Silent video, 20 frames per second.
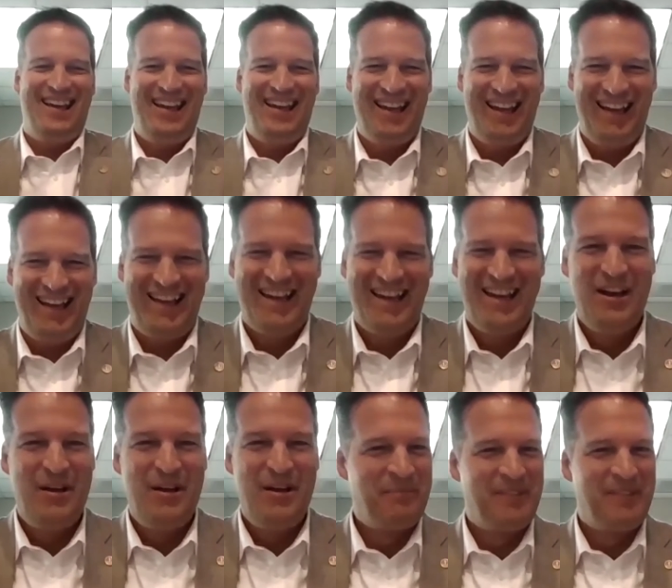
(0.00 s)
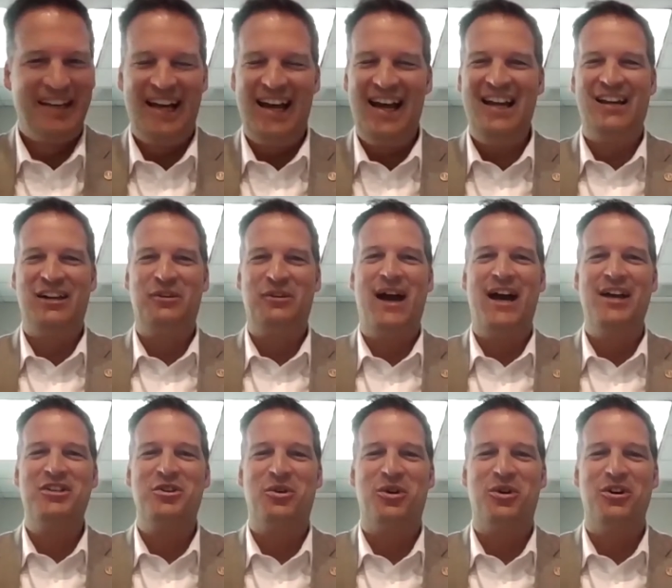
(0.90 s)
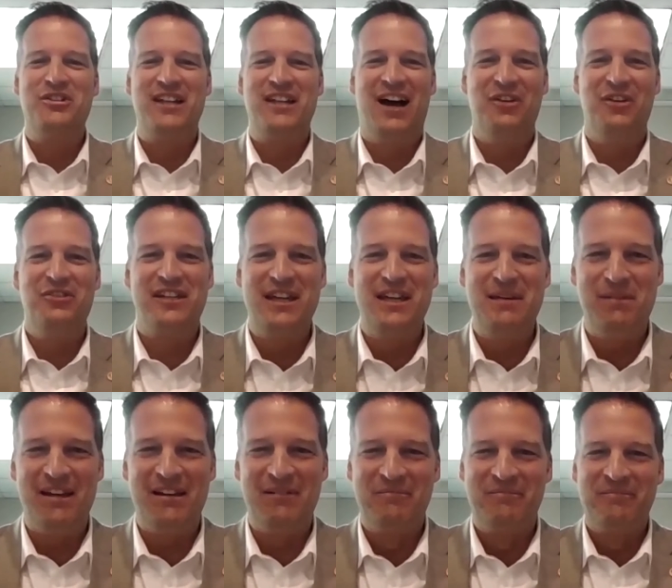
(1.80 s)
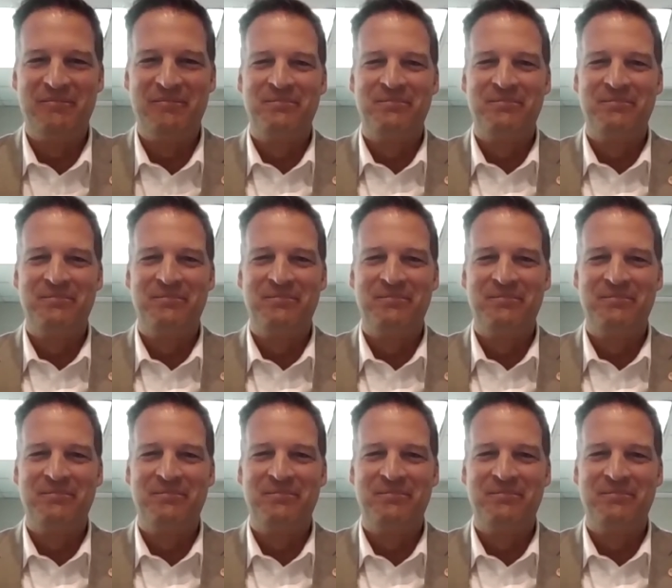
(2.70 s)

I had a crash course in housekeeping.